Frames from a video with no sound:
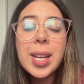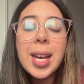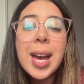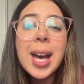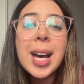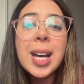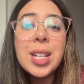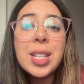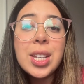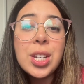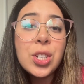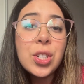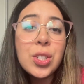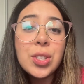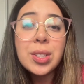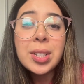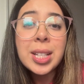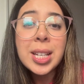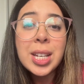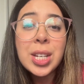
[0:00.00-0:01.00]

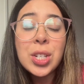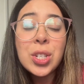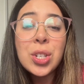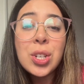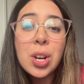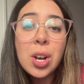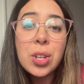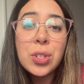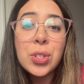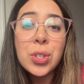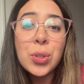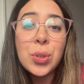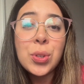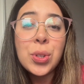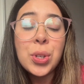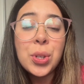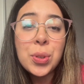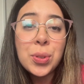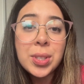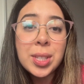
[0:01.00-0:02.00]
Additionally, she also
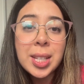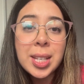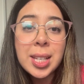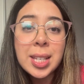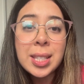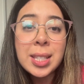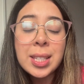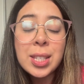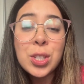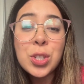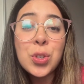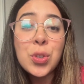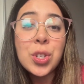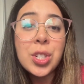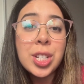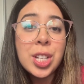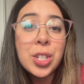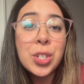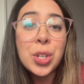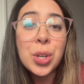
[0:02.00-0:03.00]
uses
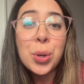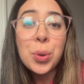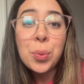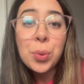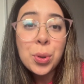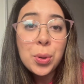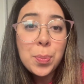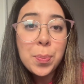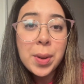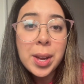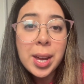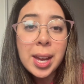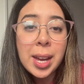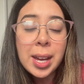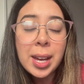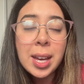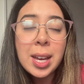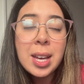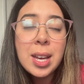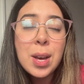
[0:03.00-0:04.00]
strategic
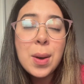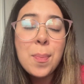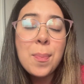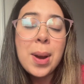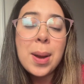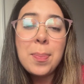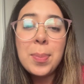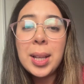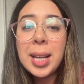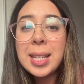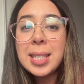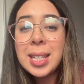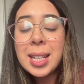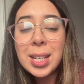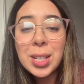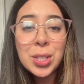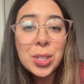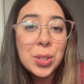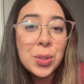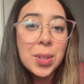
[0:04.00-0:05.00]
grouping by placing the
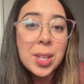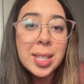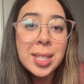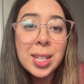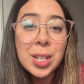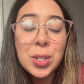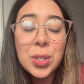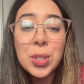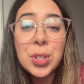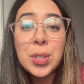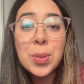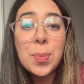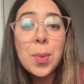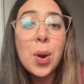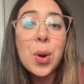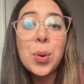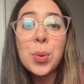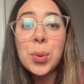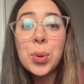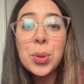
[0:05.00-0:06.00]
students into
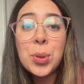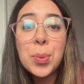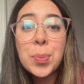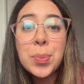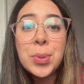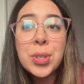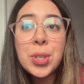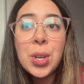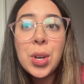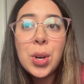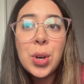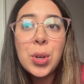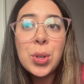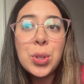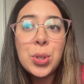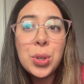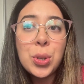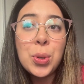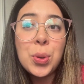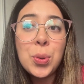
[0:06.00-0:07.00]
small groups
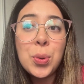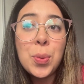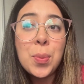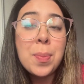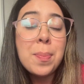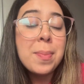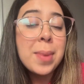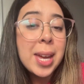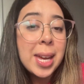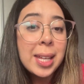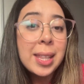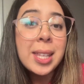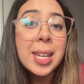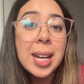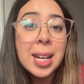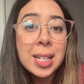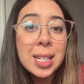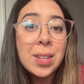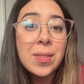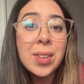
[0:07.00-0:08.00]
to make the
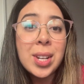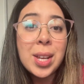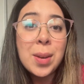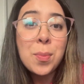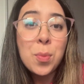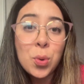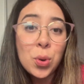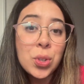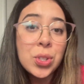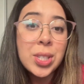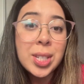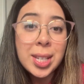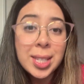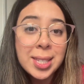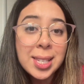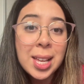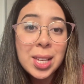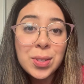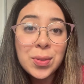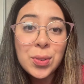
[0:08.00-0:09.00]
activity more
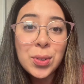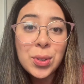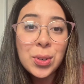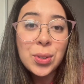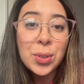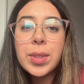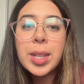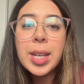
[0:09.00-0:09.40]
successful.